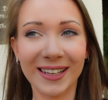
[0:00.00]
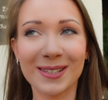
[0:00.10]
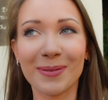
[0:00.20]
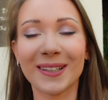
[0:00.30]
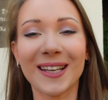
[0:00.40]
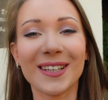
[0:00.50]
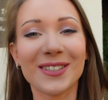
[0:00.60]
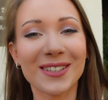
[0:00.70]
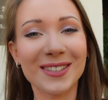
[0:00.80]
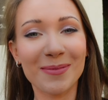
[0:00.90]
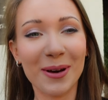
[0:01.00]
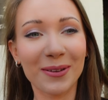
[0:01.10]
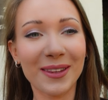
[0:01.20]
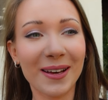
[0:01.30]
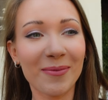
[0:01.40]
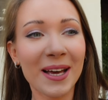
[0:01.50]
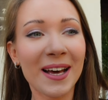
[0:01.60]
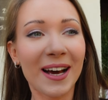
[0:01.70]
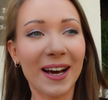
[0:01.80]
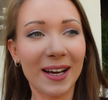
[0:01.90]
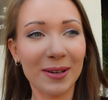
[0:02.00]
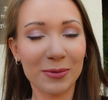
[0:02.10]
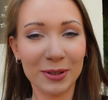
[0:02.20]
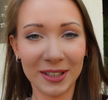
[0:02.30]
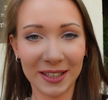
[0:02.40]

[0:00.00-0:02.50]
expectations about them. I'm really